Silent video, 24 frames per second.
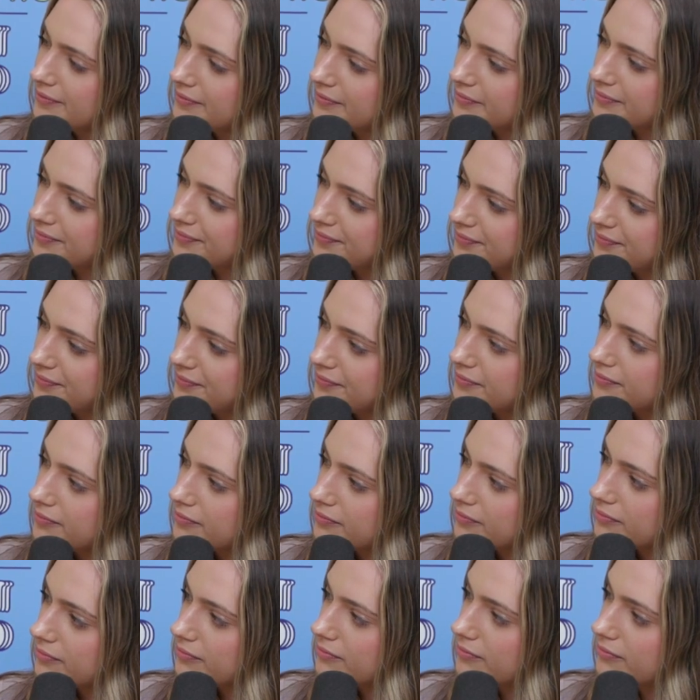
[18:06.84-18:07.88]

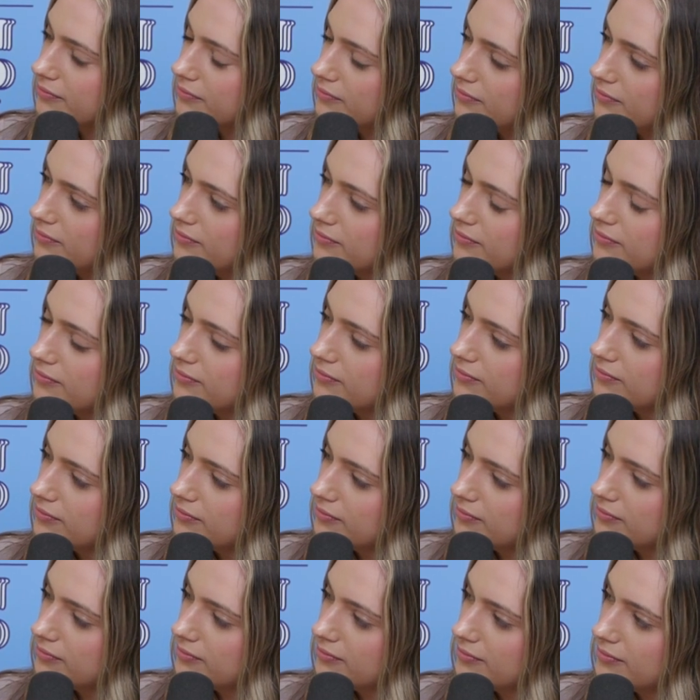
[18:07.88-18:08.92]

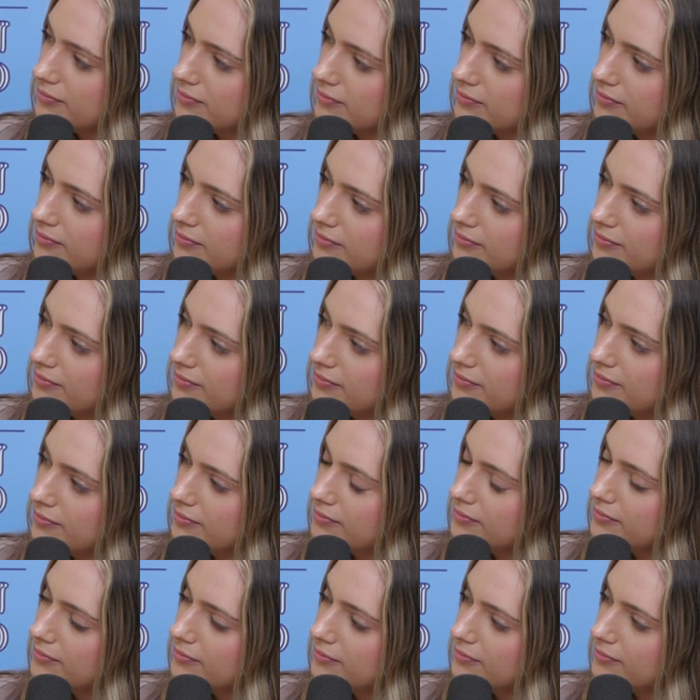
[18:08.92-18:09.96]

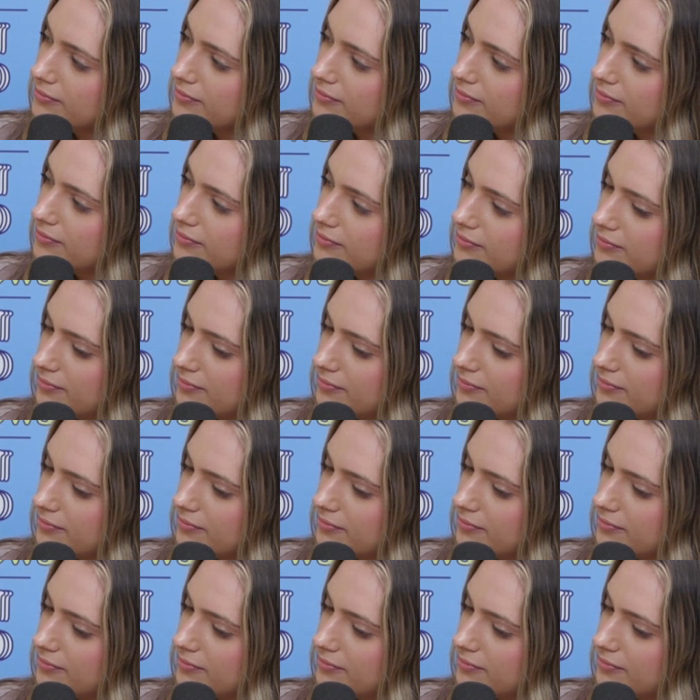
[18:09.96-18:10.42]
(silent)